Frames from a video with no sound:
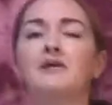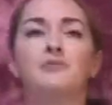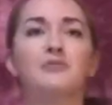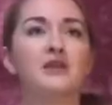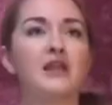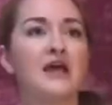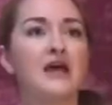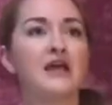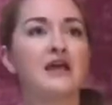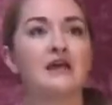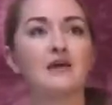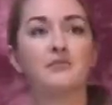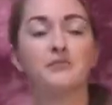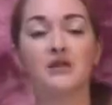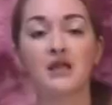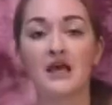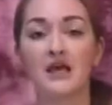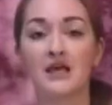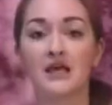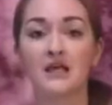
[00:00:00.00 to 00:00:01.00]
playing and
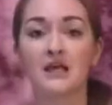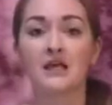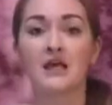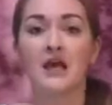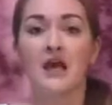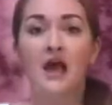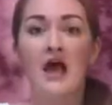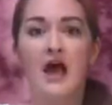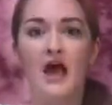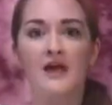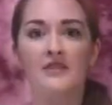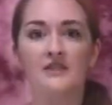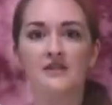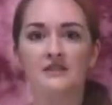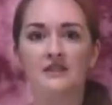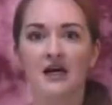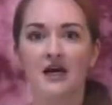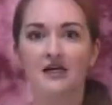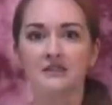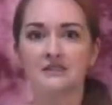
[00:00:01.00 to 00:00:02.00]
playing, and the
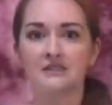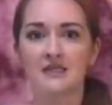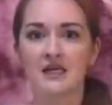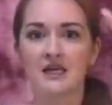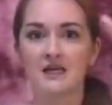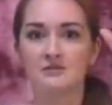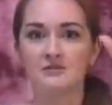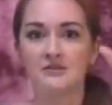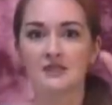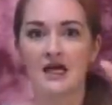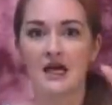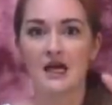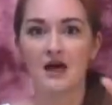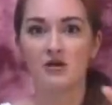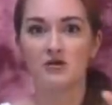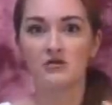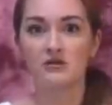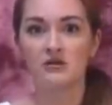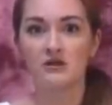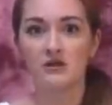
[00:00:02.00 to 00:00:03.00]
dust came
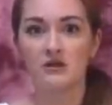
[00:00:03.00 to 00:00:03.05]
down